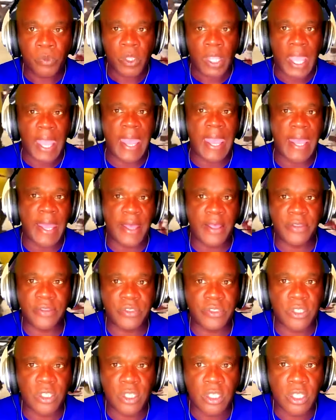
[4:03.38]

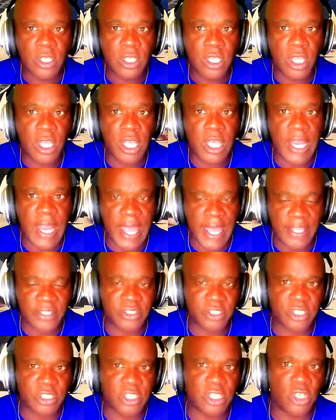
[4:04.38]
as it has
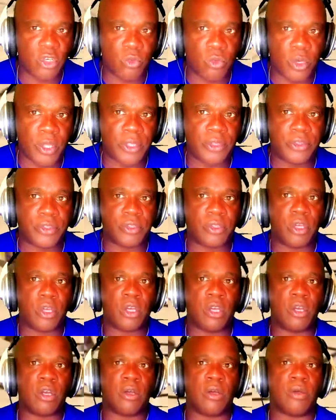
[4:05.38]
to deal with
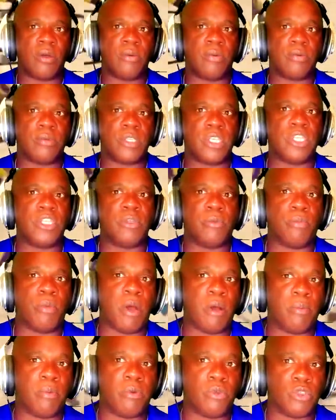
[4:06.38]
in the
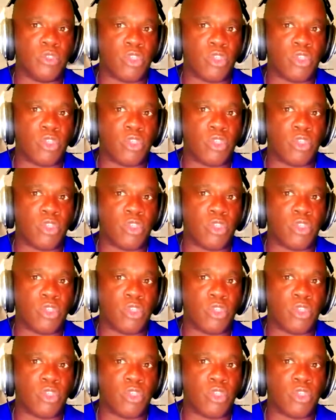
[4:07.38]
bubble.